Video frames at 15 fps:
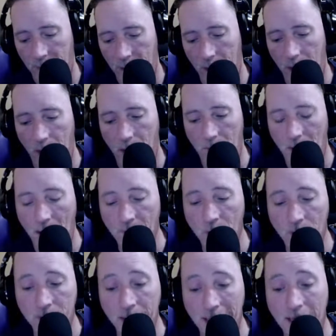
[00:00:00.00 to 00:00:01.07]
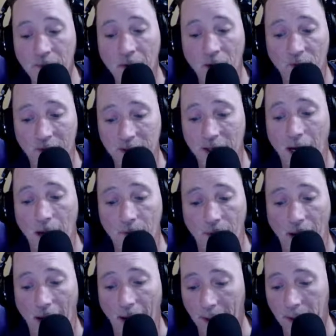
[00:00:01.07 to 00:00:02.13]
I'm going to email this guy
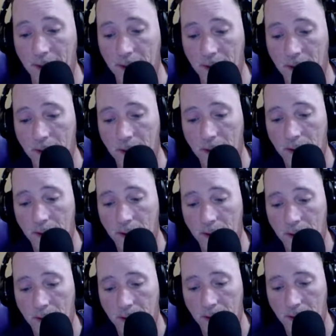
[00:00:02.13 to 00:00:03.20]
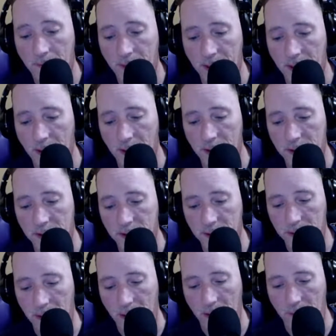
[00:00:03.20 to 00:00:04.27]
back because
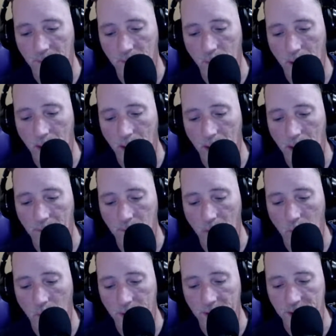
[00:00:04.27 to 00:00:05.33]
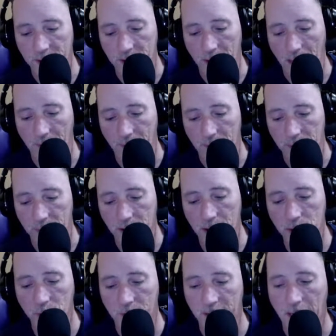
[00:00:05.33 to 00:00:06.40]
I wanted to slap him. So
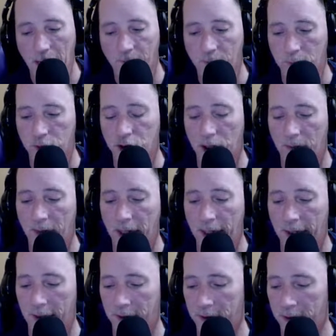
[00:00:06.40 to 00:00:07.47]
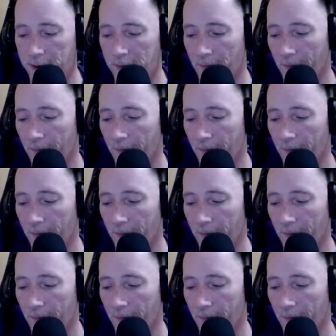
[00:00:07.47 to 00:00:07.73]
this one came from Jim Higgins.